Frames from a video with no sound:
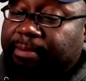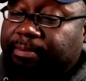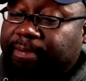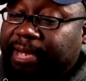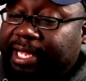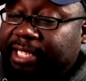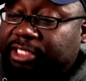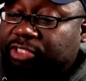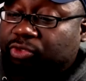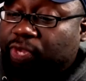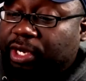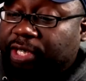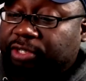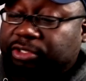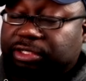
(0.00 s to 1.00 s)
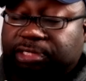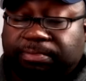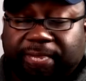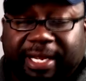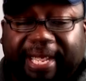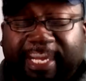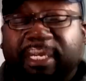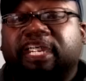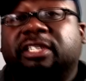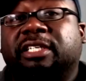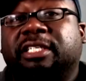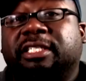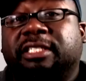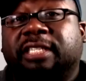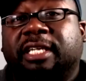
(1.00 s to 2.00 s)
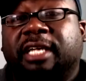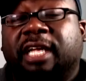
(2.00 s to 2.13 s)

blank sweaters, blank hoodies,